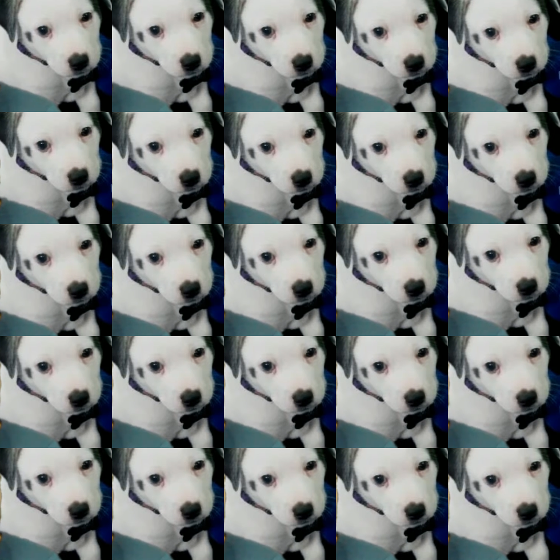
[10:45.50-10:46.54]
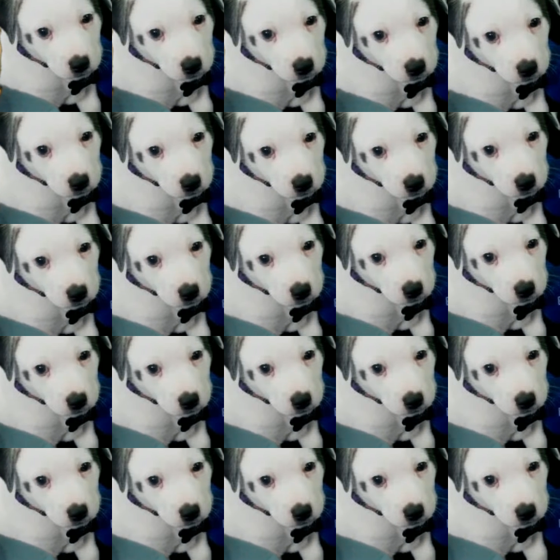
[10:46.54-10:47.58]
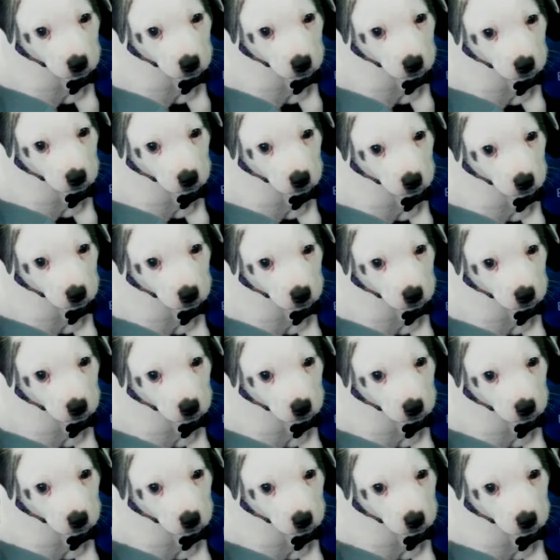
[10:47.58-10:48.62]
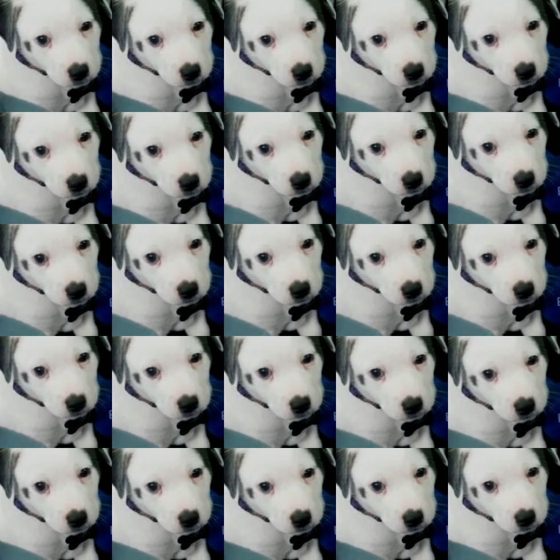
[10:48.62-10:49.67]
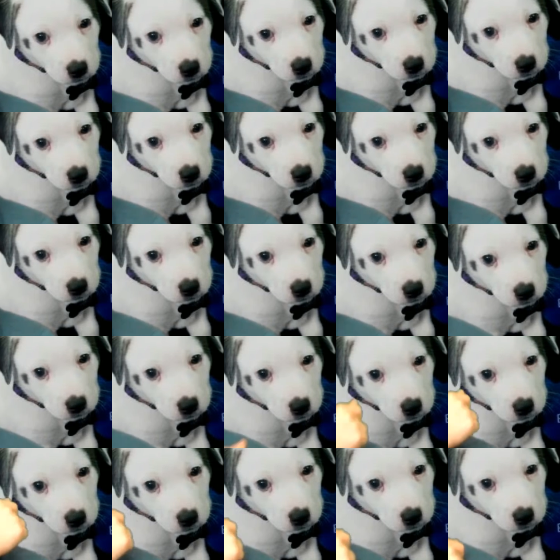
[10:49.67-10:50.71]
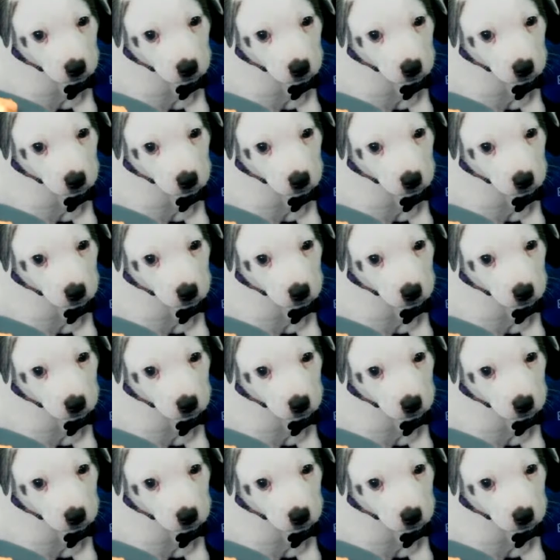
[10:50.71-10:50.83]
The person shown says nothing.